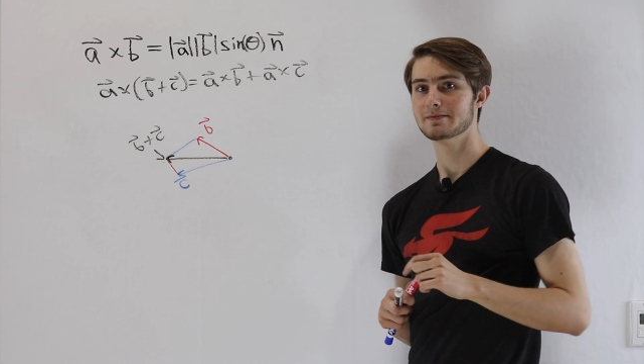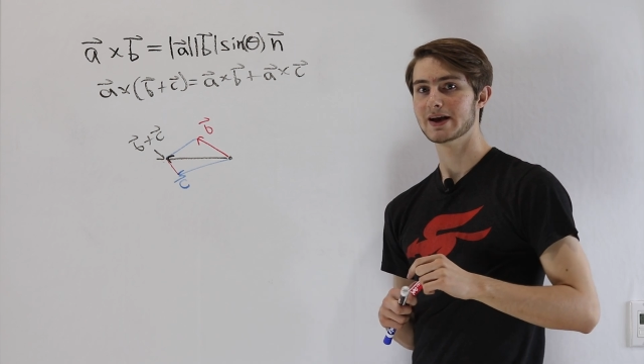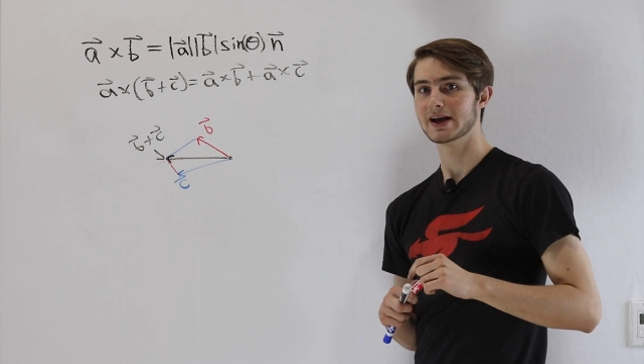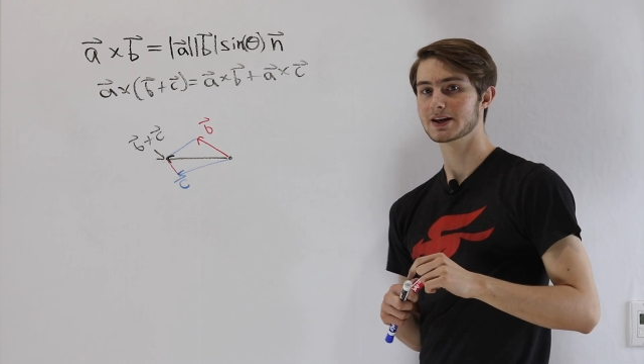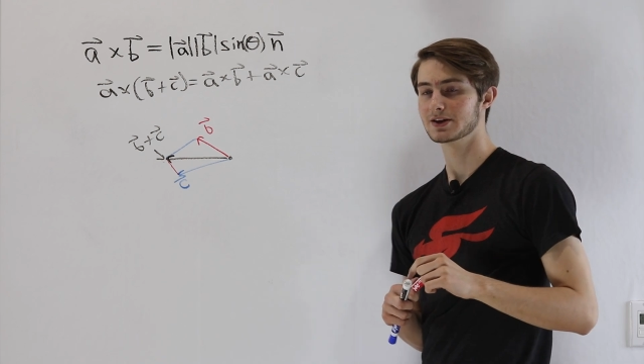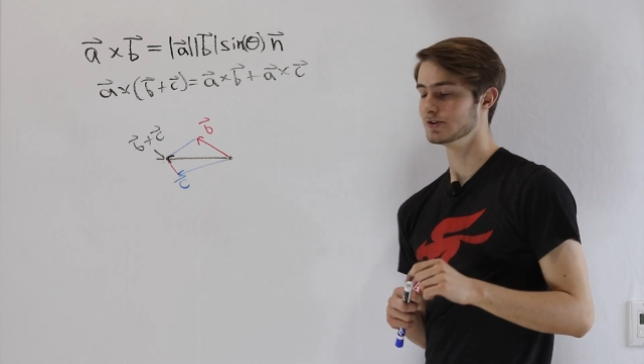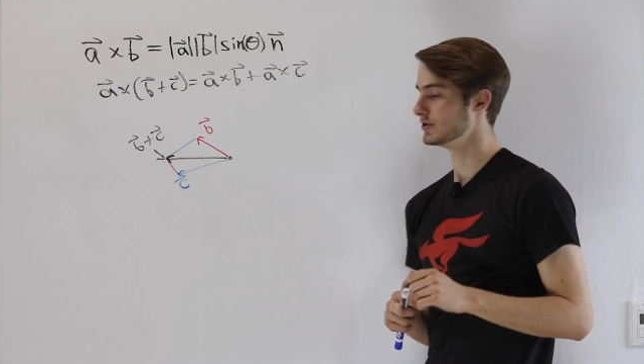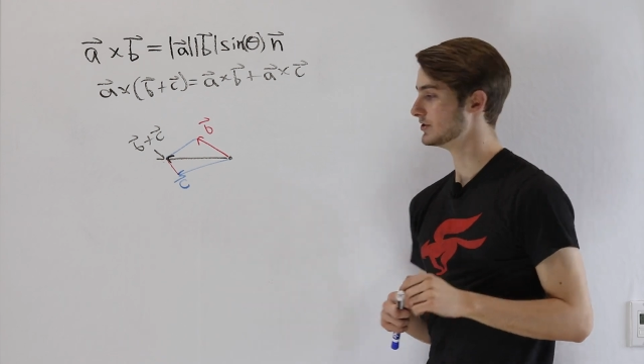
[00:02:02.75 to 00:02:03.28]
the
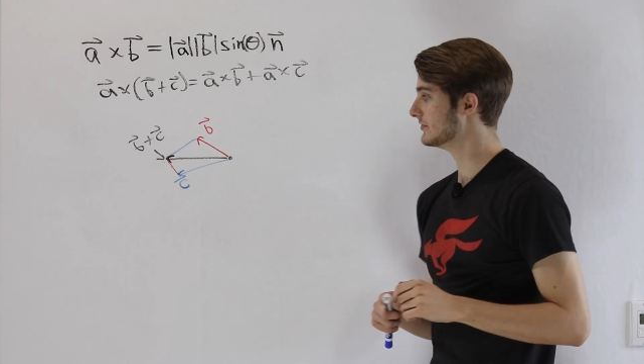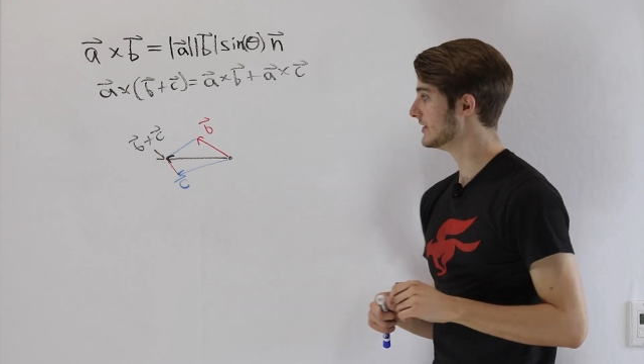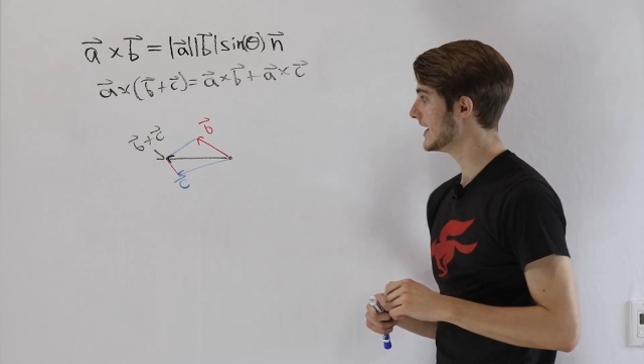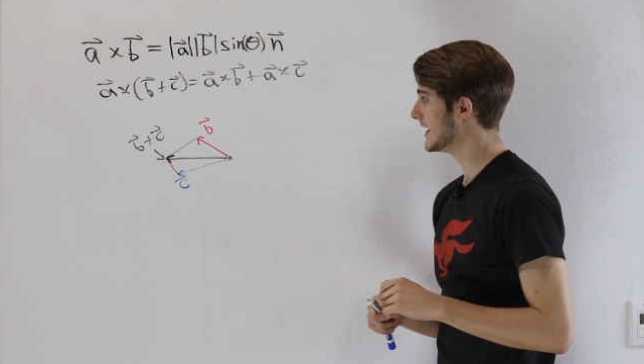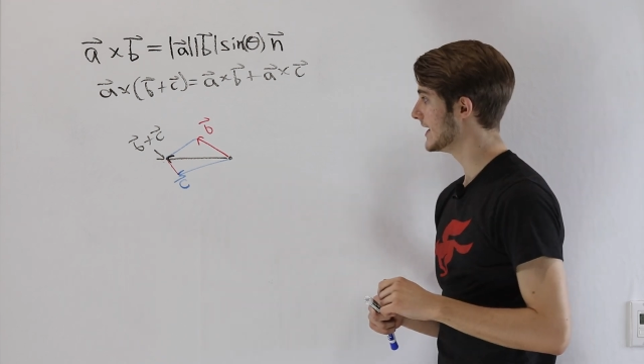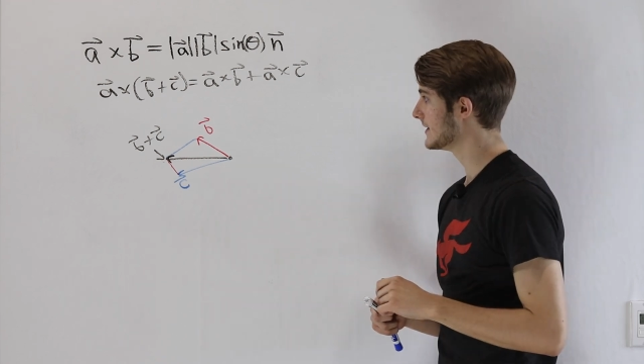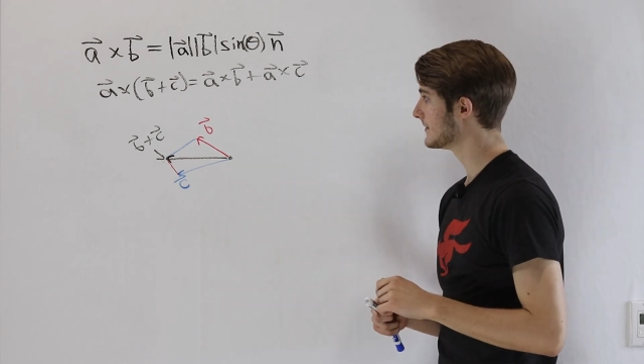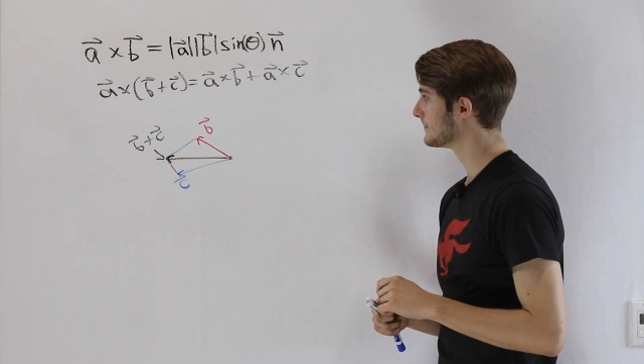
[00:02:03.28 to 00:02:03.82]
magnitude of
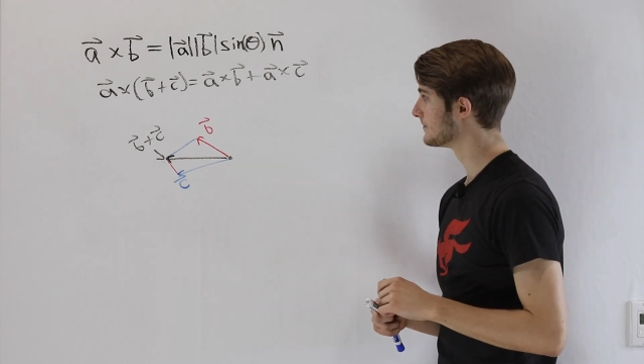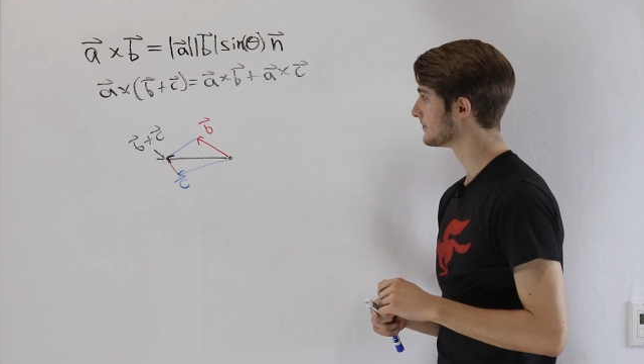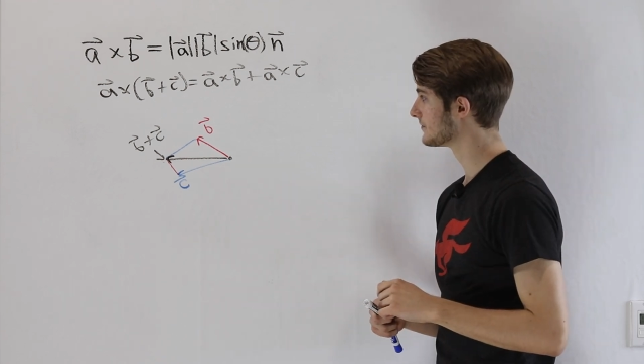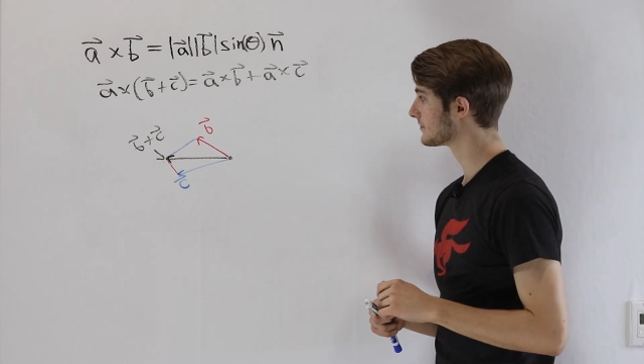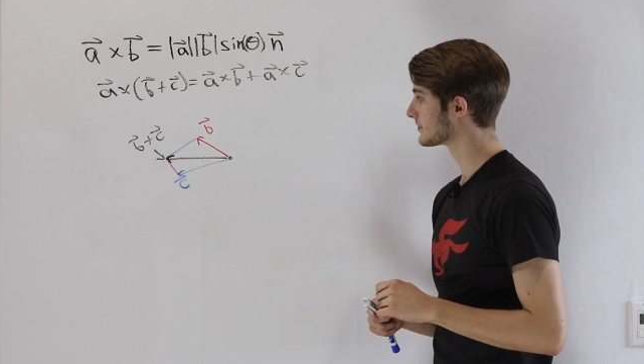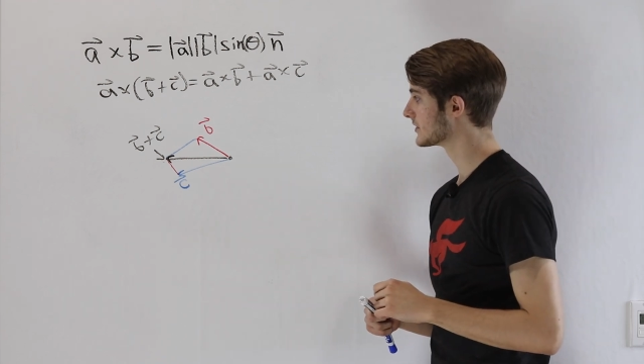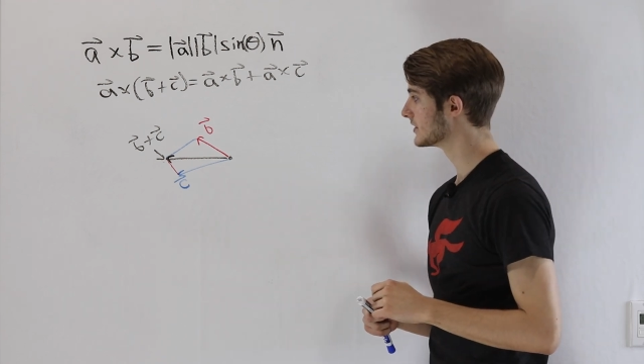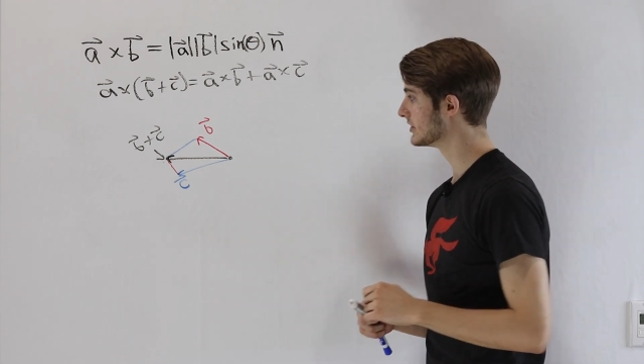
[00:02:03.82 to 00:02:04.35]
A.
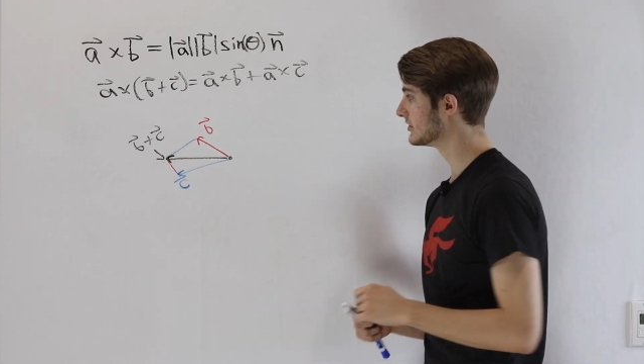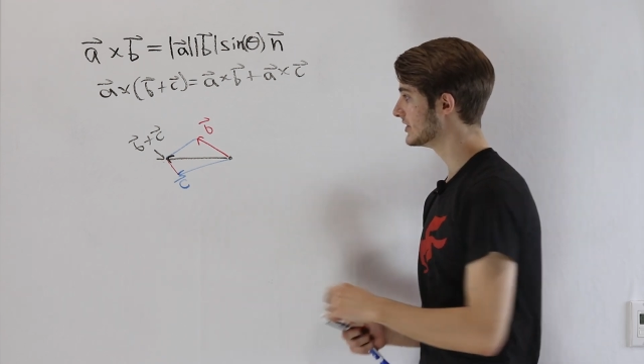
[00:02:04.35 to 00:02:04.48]
The